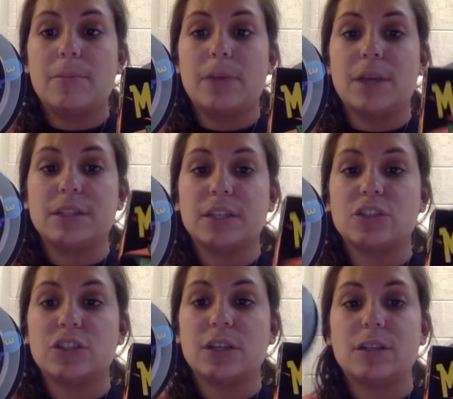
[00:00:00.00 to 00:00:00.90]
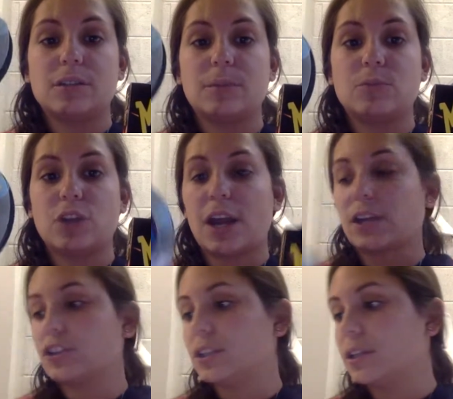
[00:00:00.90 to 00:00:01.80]
addition,
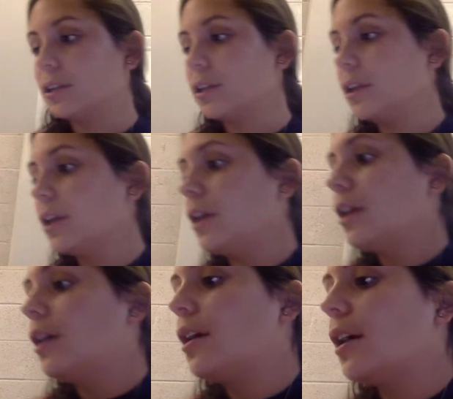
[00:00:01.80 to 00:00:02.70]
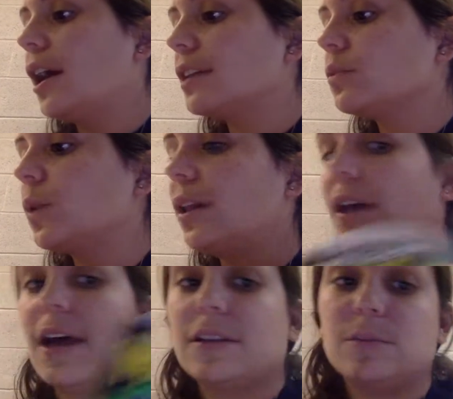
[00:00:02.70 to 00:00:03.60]
subtraction, as well
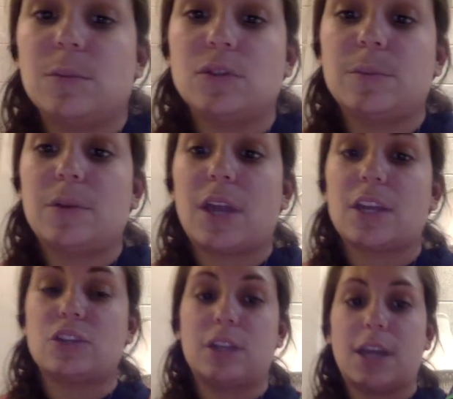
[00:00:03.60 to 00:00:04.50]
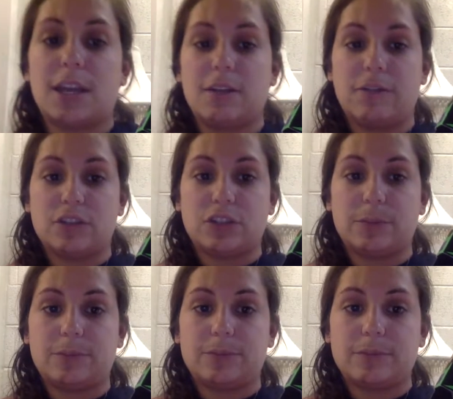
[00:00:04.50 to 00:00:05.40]
as multiplication and division.
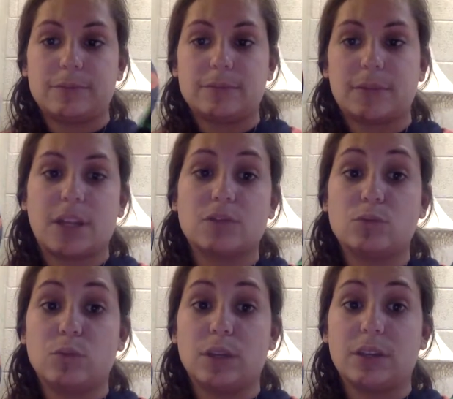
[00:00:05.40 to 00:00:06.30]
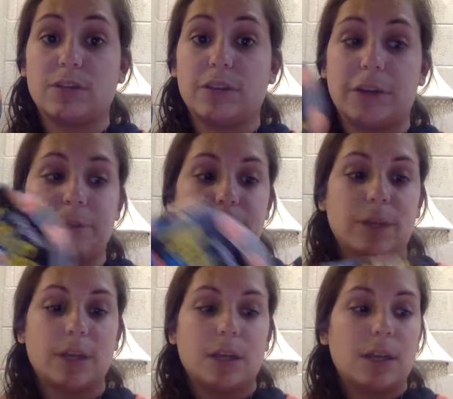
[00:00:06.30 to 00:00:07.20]
Really fun.
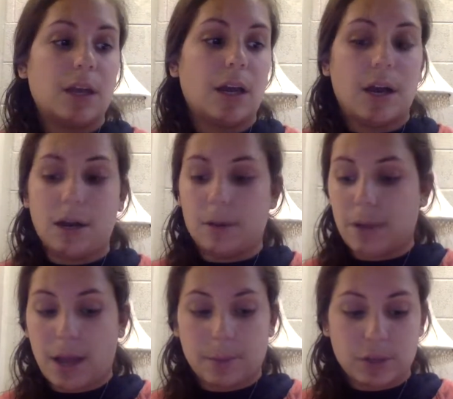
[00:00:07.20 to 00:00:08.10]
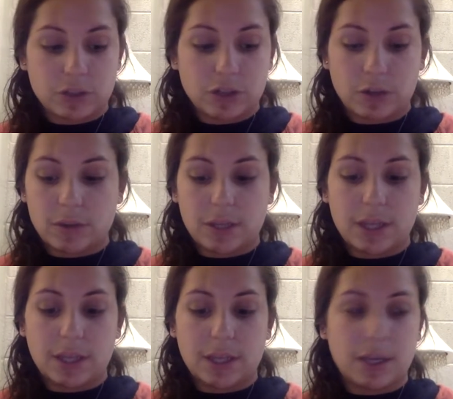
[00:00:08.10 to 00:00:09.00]
I'm going to show you
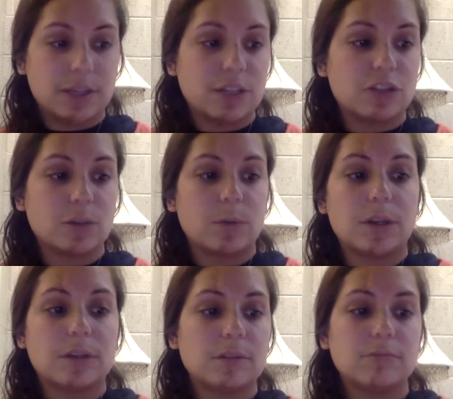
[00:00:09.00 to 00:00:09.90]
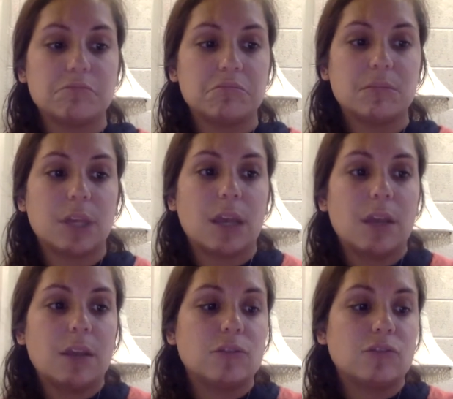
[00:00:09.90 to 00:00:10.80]
the addition one
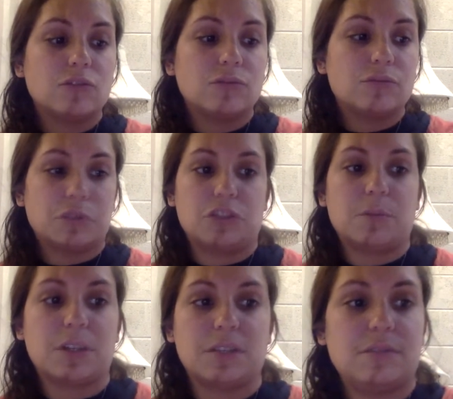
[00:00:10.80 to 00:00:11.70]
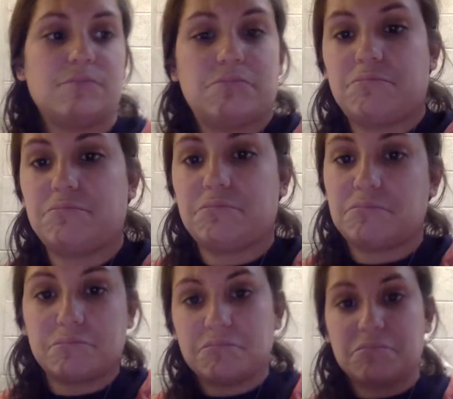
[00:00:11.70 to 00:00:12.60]
just because
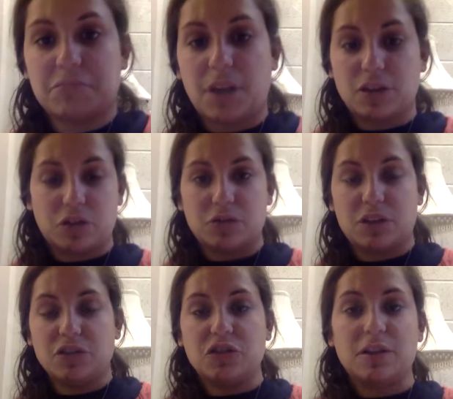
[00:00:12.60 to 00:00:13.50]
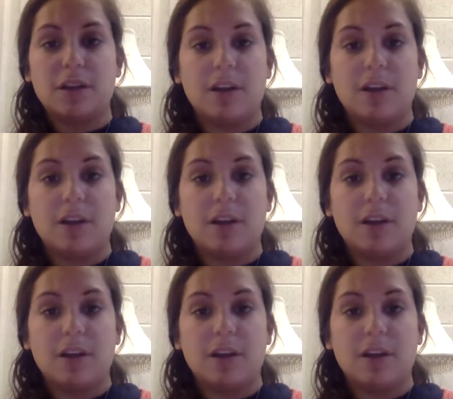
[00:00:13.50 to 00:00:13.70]
I chose addition.